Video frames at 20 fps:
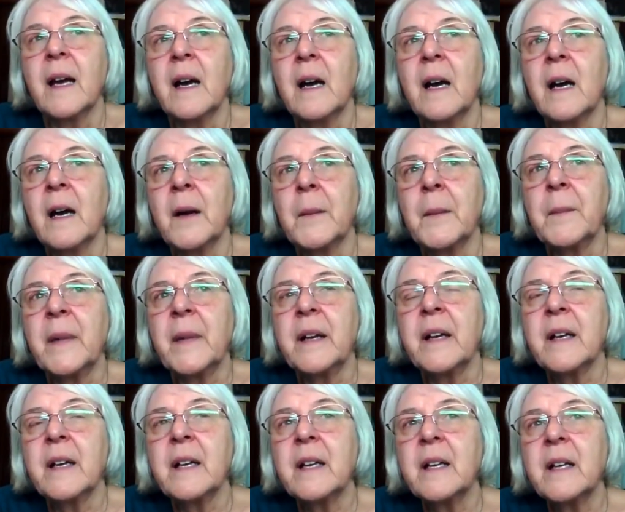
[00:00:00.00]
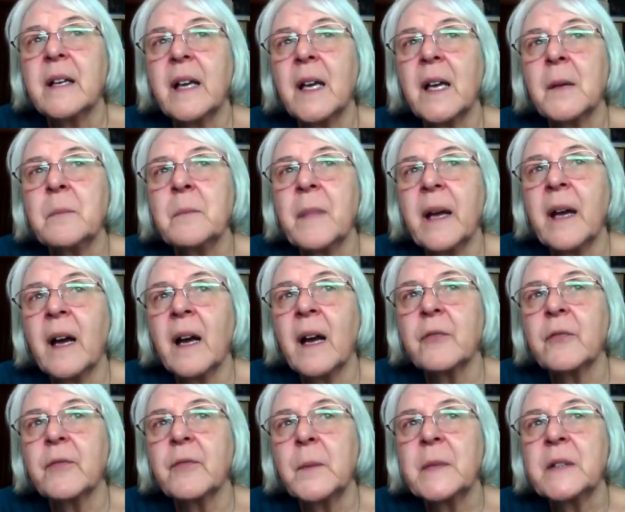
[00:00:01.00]
um, he came
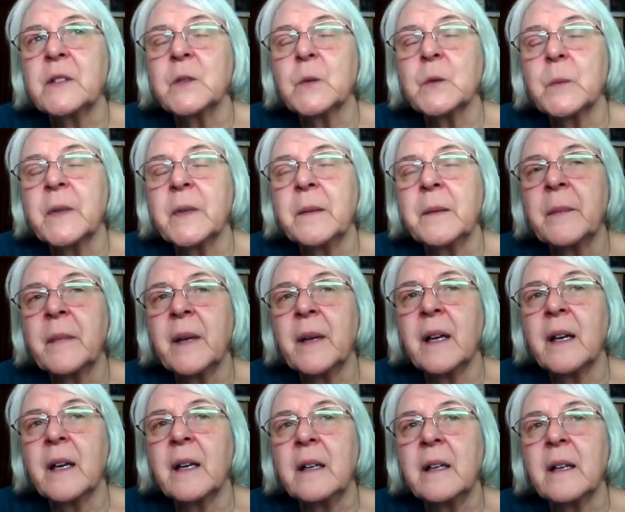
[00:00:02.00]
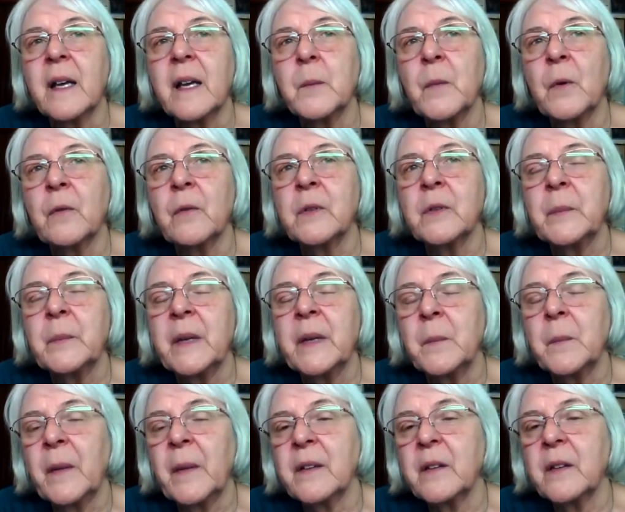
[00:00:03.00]
back from his swim and he came over to me
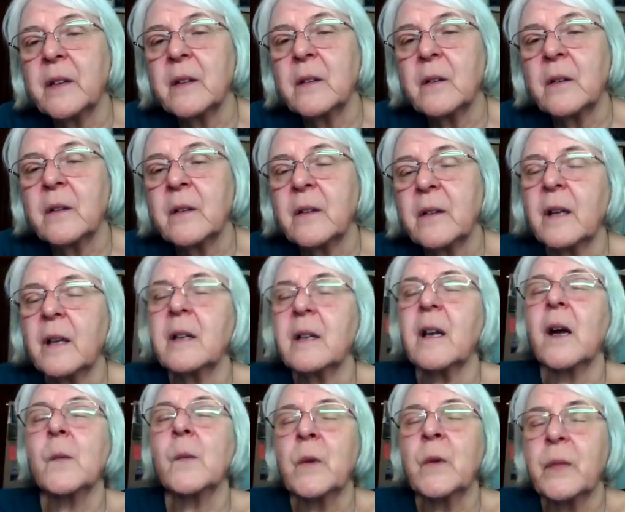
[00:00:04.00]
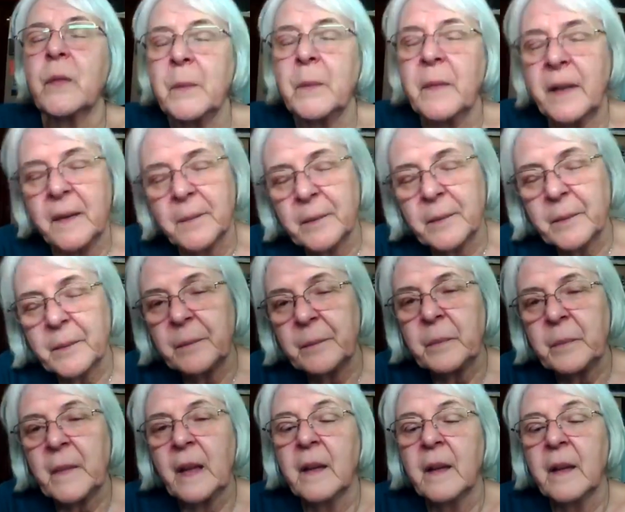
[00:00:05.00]
and my sister and said, Come with me.
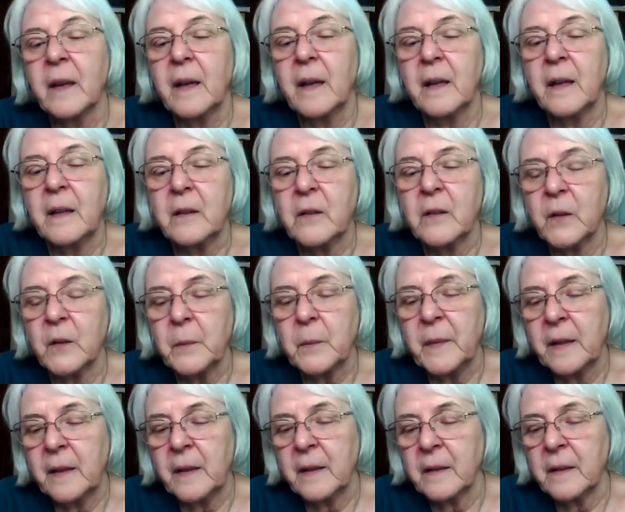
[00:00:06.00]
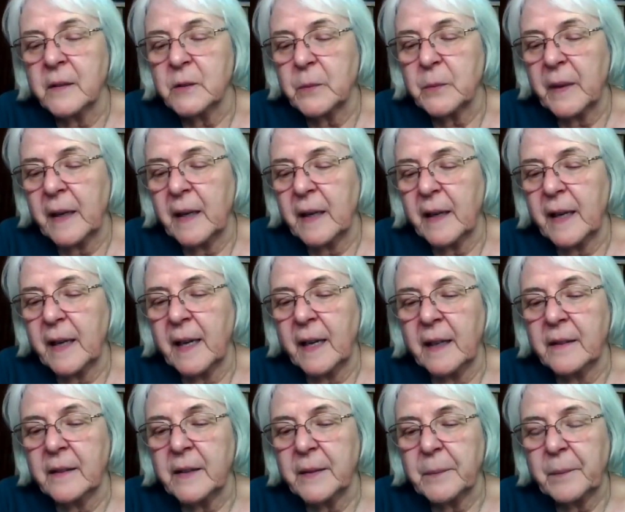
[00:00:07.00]
And he took me in his right
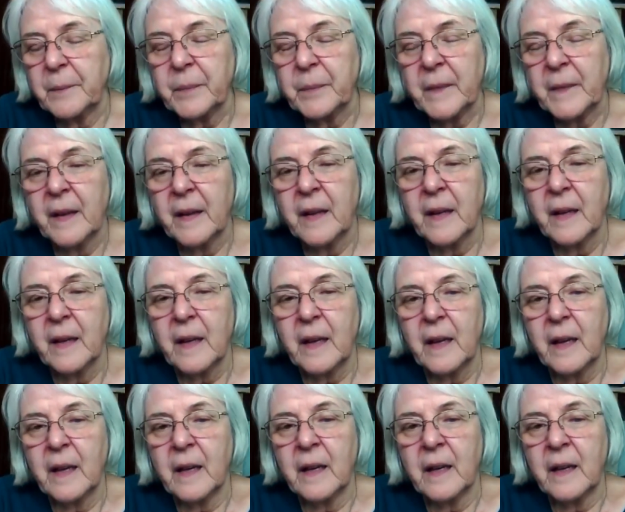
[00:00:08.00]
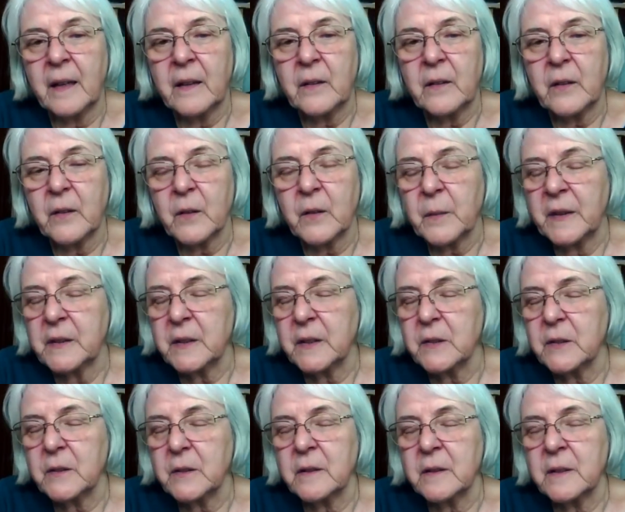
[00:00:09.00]
hand and he took my
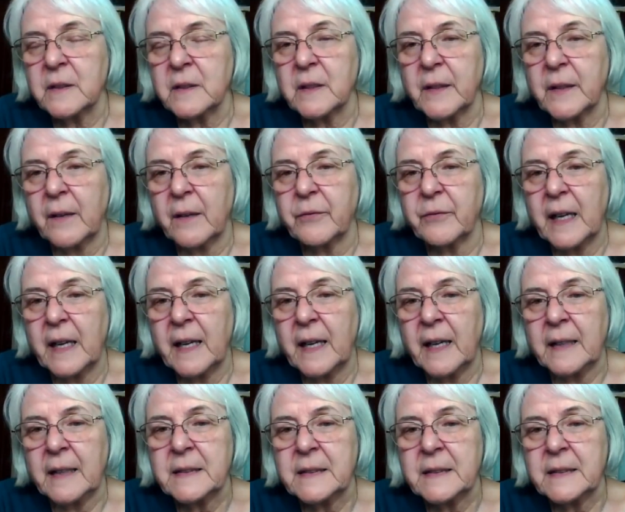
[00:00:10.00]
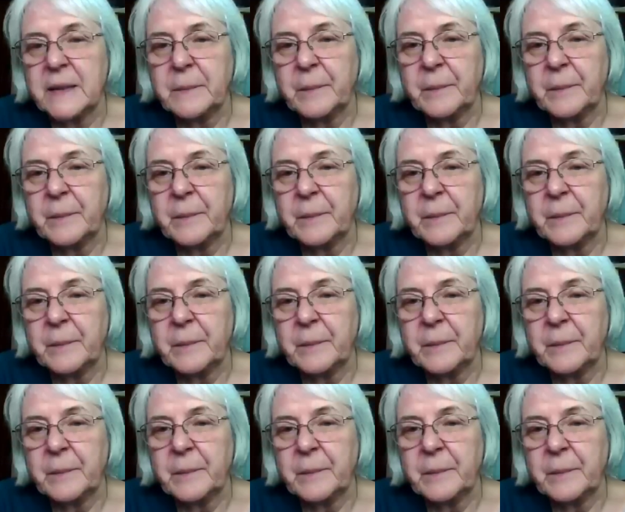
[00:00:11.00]
sister in his left hand.